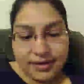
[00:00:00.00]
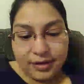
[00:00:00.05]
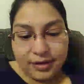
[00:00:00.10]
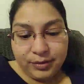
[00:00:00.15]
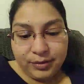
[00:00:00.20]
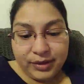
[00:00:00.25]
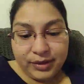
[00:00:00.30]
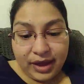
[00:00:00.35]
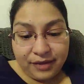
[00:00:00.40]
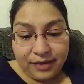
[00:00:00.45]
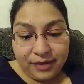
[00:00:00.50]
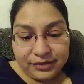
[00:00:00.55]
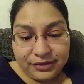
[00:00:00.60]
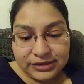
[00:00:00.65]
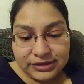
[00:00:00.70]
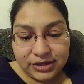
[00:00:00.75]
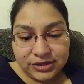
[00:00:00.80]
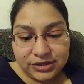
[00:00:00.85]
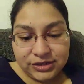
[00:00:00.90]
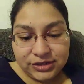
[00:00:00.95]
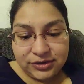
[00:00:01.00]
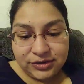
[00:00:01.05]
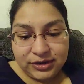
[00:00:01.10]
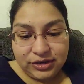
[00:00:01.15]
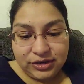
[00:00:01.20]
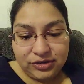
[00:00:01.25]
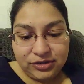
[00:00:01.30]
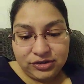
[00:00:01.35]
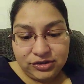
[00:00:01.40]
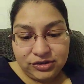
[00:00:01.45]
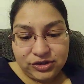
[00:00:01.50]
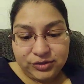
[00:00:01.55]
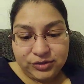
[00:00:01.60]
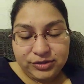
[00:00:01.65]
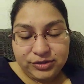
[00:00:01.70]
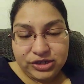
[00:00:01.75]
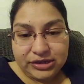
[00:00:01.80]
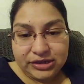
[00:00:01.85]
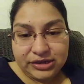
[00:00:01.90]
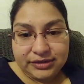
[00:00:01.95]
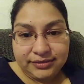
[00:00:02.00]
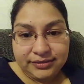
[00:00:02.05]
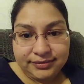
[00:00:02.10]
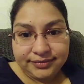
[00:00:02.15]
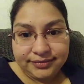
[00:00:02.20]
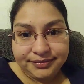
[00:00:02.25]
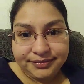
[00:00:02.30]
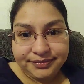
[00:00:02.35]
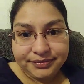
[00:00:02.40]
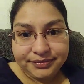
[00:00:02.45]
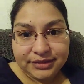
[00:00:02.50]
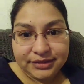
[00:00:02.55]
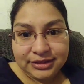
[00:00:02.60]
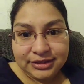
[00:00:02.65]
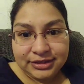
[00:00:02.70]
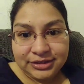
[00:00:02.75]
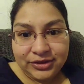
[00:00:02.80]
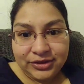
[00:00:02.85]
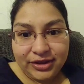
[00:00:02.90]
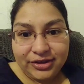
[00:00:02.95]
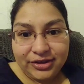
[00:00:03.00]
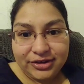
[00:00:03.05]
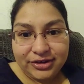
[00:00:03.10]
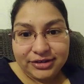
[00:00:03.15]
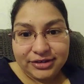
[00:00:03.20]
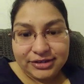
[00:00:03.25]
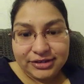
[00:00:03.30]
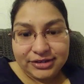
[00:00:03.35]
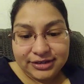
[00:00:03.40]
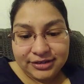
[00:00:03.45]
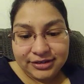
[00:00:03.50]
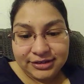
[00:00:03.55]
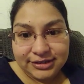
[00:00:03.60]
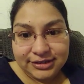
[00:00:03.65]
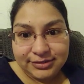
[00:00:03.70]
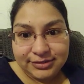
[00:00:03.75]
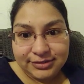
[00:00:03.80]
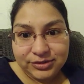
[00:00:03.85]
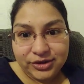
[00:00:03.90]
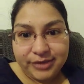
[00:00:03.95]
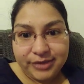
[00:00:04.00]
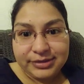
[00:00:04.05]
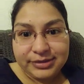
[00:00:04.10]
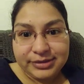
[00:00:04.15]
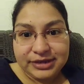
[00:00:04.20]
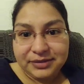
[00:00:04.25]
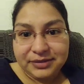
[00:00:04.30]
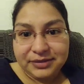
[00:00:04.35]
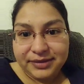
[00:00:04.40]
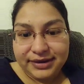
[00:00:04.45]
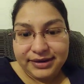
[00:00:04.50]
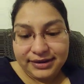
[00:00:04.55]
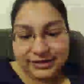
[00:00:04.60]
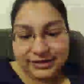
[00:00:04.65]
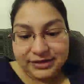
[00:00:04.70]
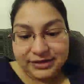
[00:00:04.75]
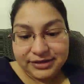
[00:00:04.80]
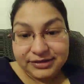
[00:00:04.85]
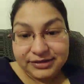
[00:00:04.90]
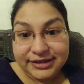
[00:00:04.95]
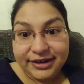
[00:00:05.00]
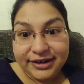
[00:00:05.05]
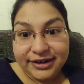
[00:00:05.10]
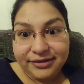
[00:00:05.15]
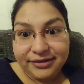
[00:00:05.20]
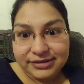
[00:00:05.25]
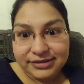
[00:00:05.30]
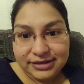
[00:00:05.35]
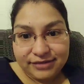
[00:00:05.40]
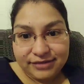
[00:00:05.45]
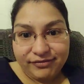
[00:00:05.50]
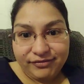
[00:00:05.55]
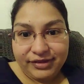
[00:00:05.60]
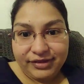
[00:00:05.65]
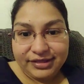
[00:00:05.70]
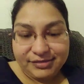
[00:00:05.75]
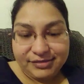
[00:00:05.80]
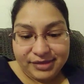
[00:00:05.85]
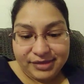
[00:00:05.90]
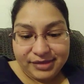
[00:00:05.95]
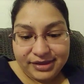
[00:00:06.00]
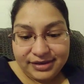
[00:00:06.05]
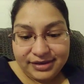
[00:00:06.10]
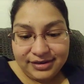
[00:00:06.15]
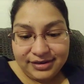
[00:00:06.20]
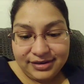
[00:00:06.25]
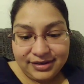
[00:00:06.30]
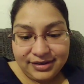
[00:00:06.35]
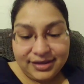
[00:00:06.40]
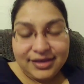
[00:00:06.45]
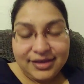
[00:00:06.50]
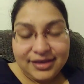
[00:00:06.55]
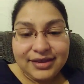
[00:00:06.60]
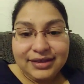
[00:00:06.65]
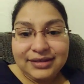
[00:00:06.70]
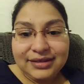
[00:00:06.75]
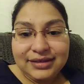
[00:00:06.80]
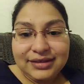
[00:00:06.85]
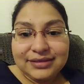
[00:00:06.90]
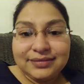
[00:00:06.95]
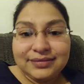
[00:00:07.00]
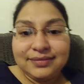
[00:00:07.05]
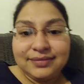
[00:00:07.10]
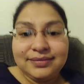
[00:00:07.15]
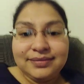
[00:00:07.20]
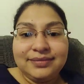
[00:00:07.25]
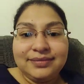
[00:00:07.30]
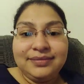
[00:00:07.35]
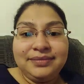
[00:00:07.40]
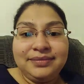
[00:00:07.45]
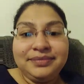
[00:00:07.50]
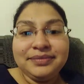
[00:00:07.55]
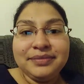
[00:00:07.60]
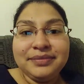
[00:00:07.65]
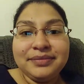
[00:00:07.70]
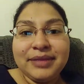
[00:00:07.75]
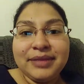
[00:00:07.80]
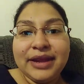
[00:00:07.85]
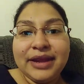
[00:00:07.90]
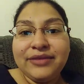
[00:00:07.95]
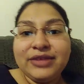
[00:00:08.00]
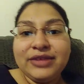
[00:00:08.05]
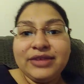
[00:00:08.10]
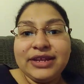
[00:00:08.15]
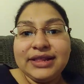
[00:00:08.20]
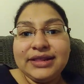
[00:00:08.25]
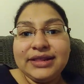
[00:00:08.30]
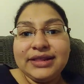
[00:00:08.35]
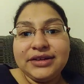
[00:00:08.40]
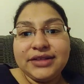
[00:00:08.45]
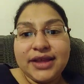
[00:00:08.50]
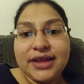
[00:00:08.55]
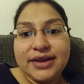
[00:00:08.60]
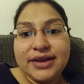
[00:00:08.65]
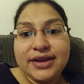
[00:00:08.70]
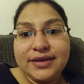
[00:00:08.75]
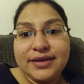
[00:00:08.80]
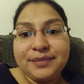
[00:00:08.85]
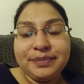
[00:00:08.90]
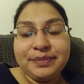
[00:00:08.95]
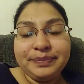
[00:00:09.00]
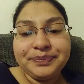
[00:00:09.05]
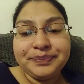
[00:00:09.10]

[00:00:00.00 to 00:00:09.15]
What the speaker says: But I was also in YouTube jail, so I couldn't unsubscribe to anybody because I was scared I wasn't going to find them again. But I went and cleared that up.